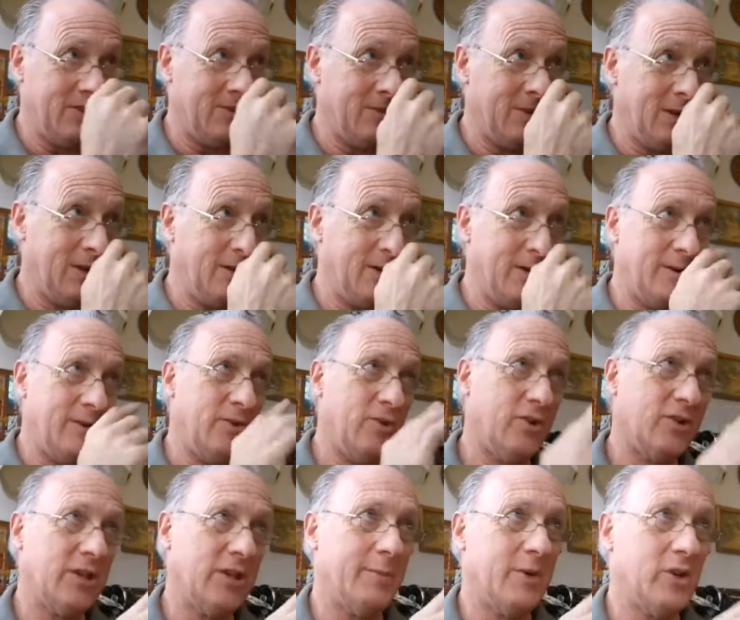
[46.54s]
not, no,
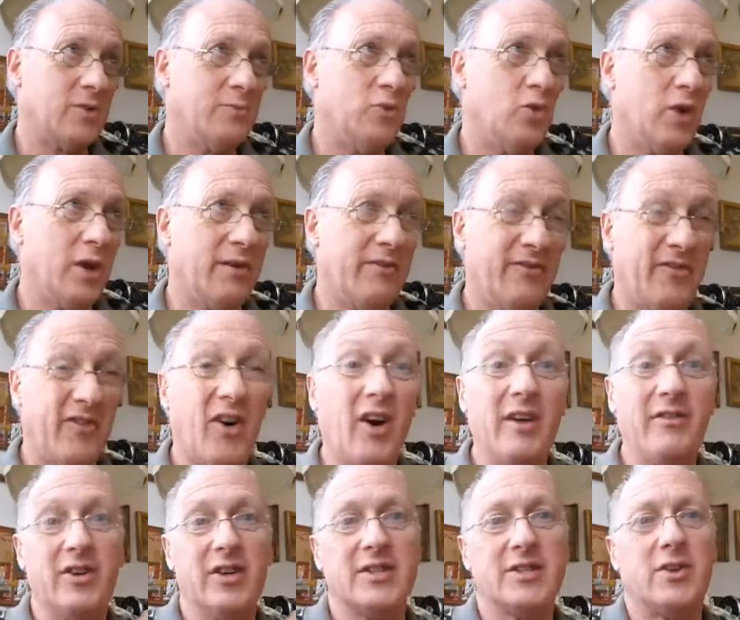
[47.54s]
not so much, more like
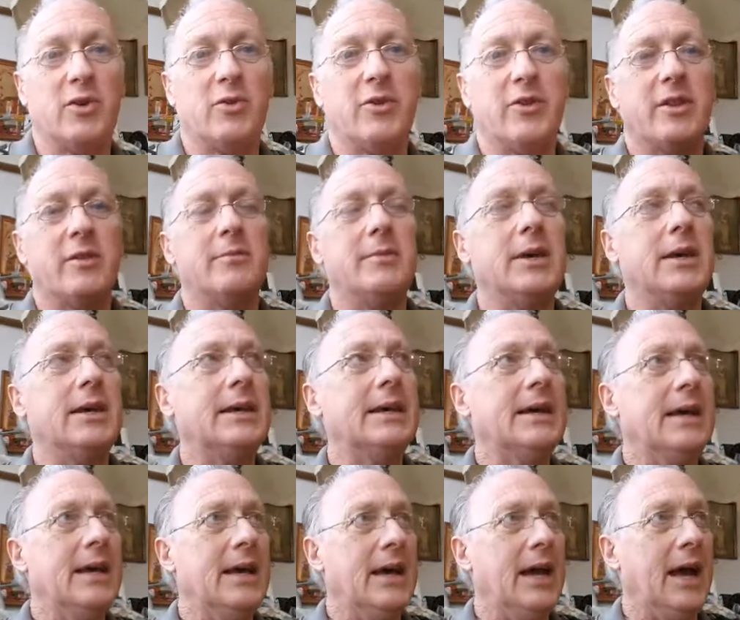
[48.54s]
5 years older than me.
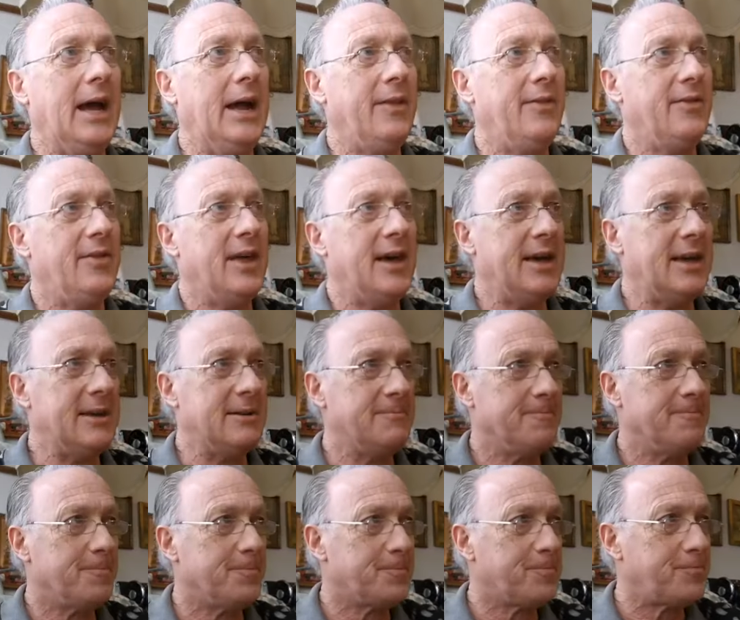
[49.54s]
And they,
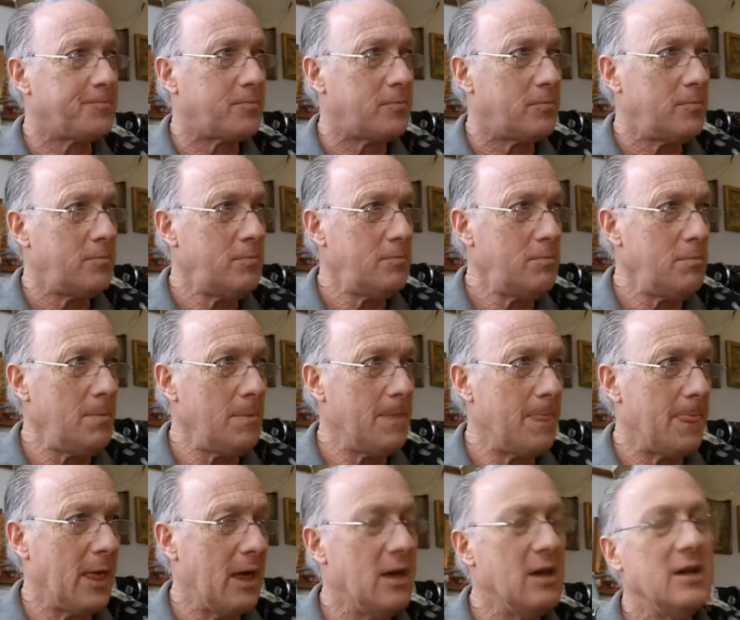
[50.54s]

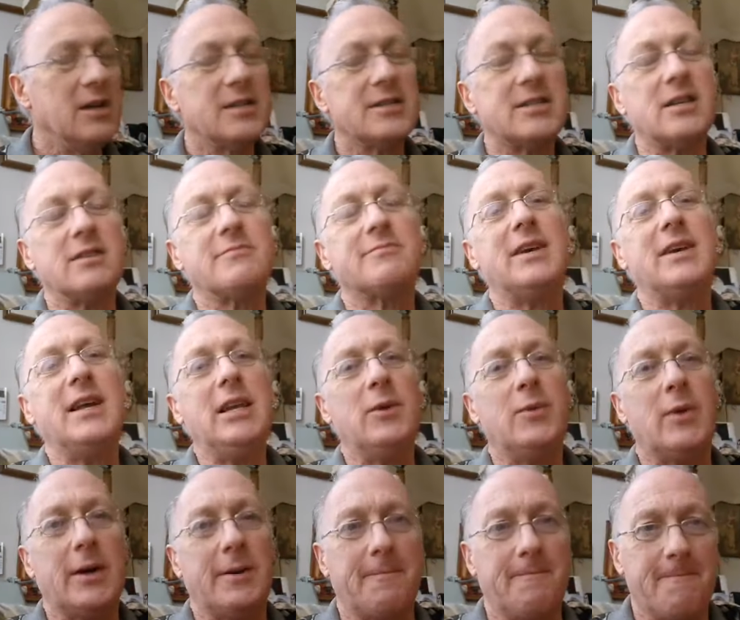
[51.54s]
so
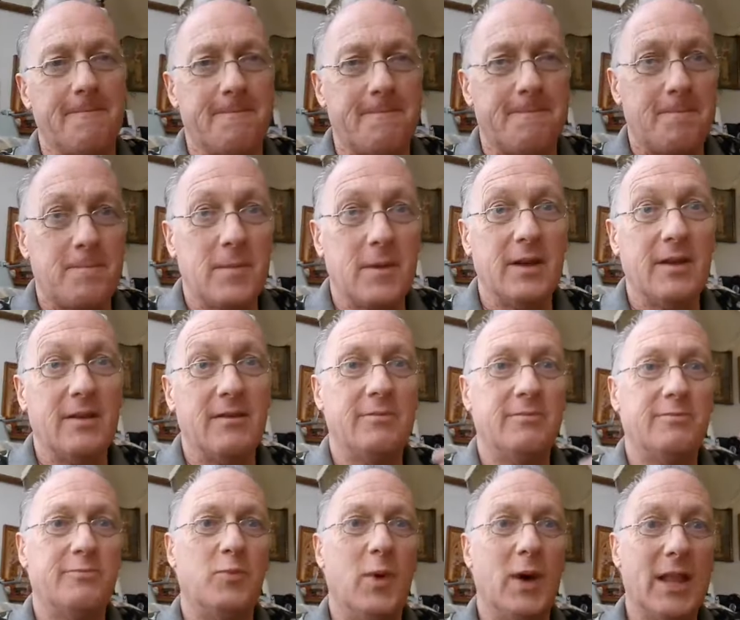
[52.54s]
anyway,
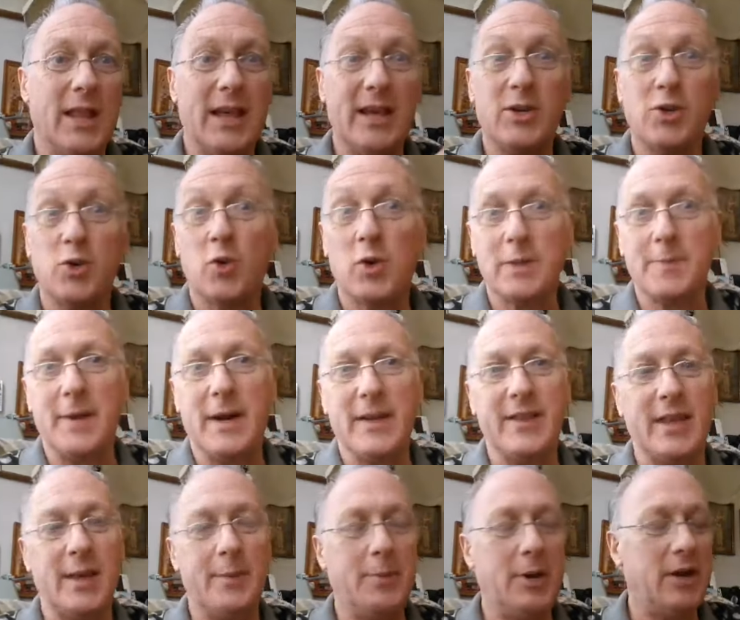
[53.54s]
well, they talked
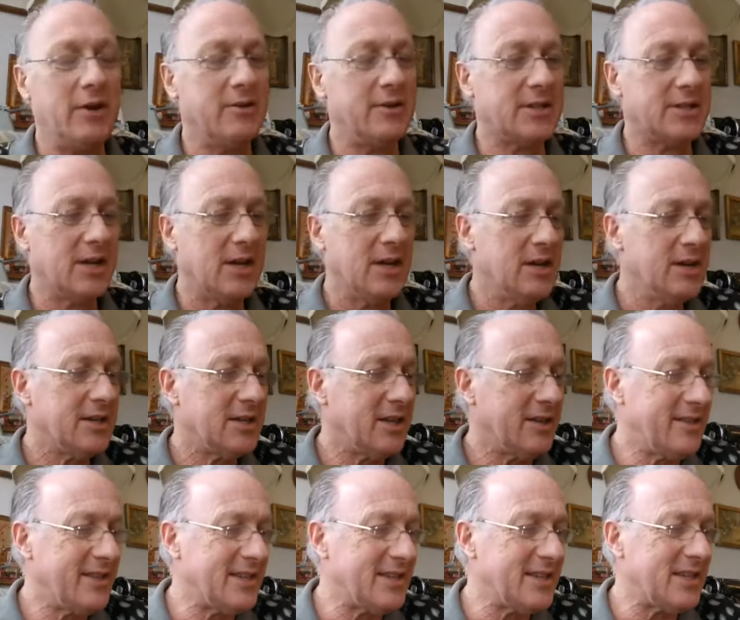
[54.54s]
about their parents.
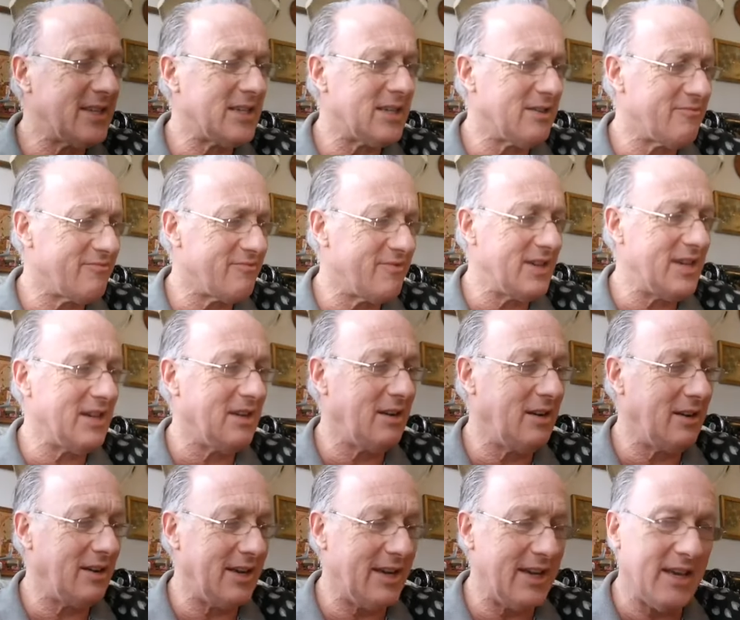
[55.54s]
So this is a
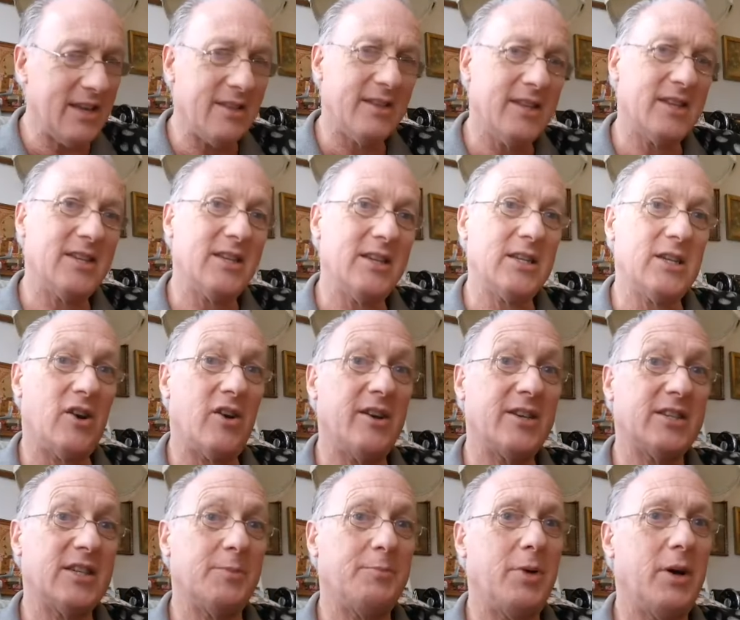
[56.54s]
real, this is,
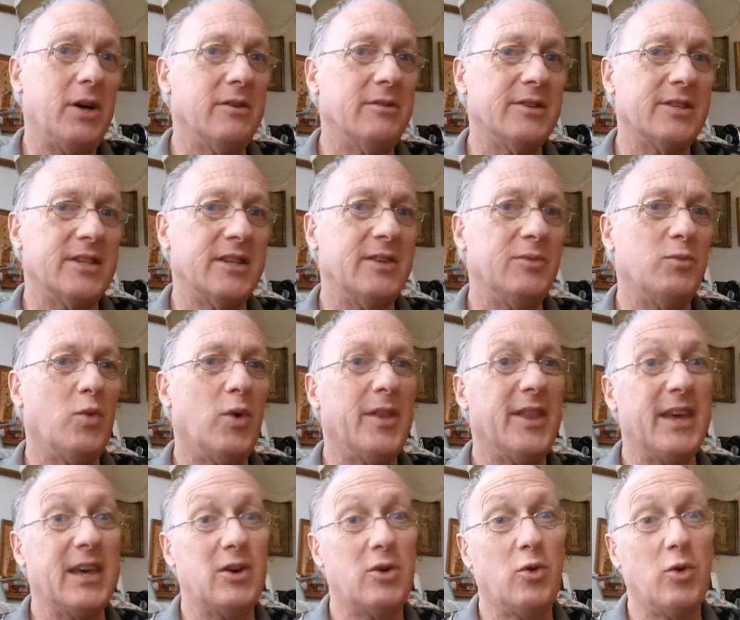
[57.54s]
I suppose, and what
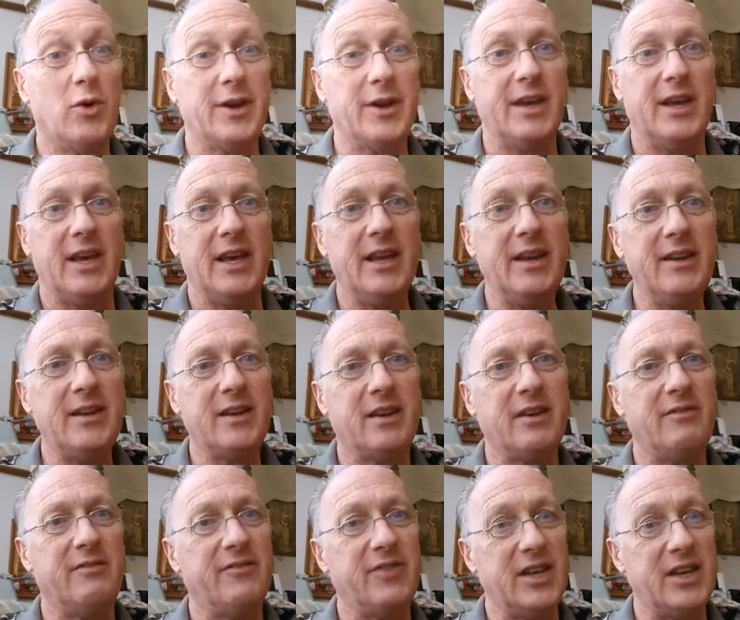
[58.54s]
they call an
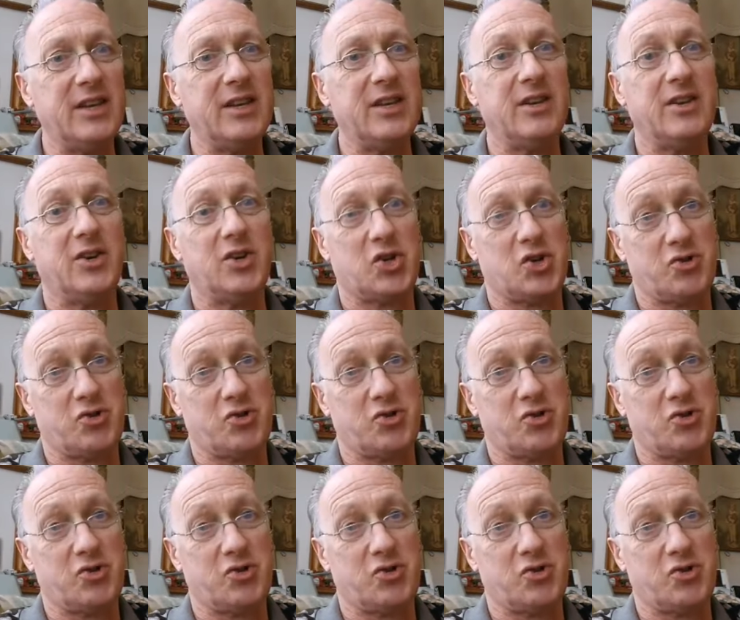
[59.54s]
inconvenient